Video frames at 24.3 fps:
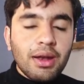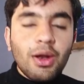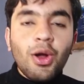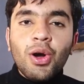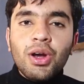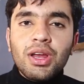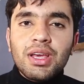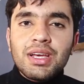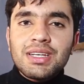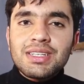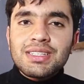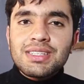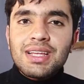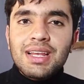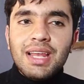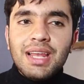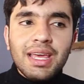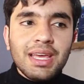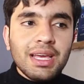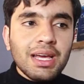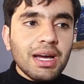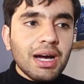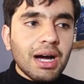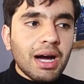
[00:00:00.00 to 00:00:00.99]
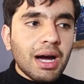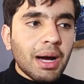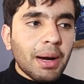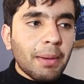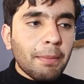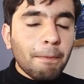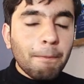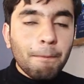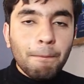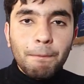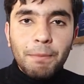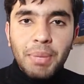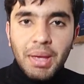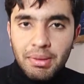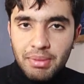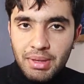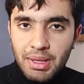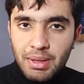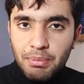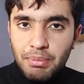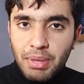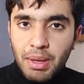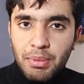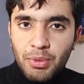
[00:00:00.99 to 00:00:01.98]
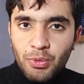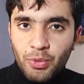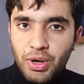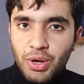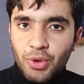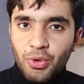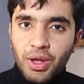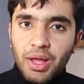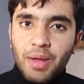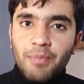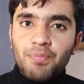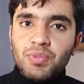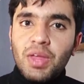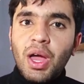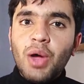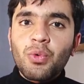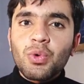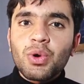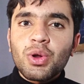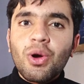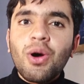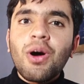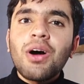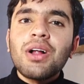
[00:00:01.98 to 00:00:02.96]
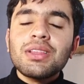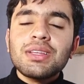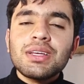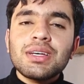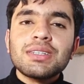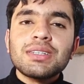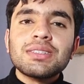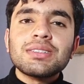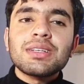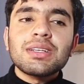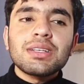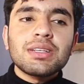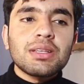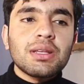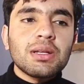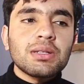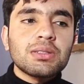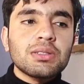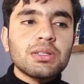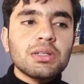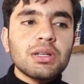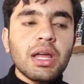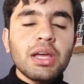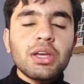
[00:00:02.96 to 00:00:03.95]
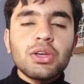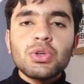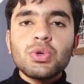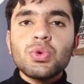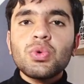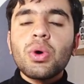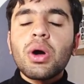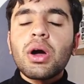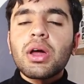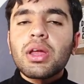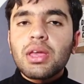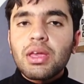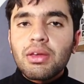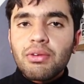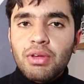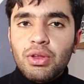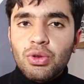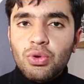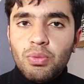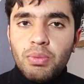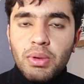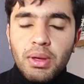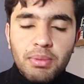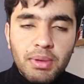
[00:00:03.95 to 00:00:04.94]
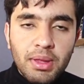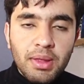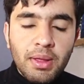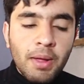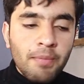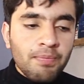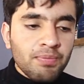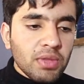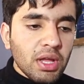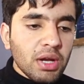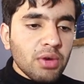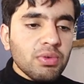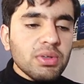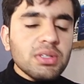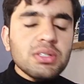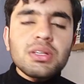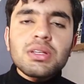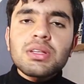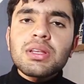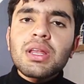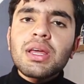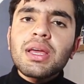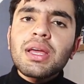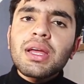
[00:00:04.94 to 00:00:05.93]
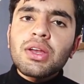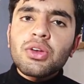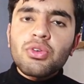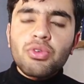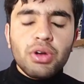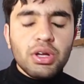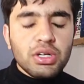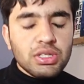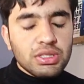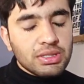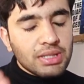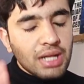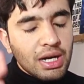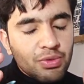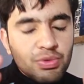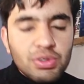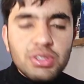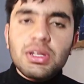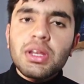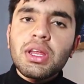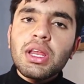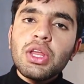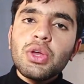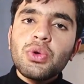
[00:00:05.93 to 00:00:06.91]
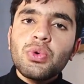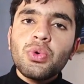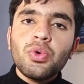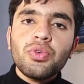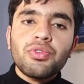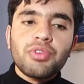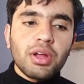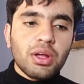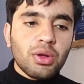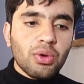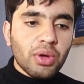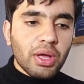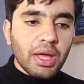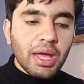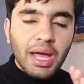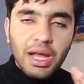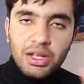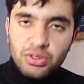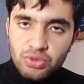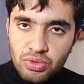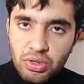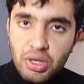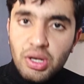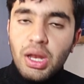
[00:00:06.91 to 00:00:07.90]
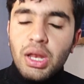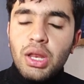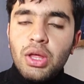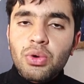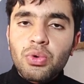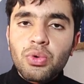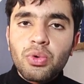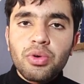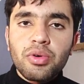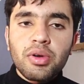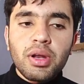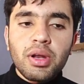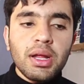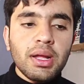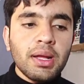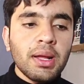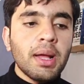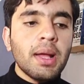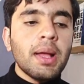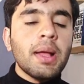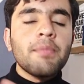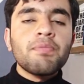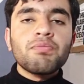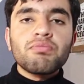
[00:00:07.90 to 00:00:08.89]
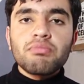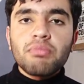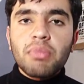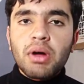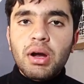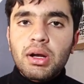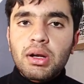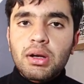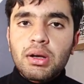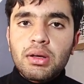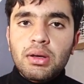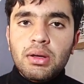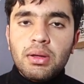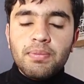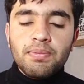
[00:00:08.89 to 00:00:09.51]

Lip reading: not easy, like a baby one, okay, I would call this, just like you are giving to baby. It was just like introduction. That was a really cool trick, okay, actually really cool trick, but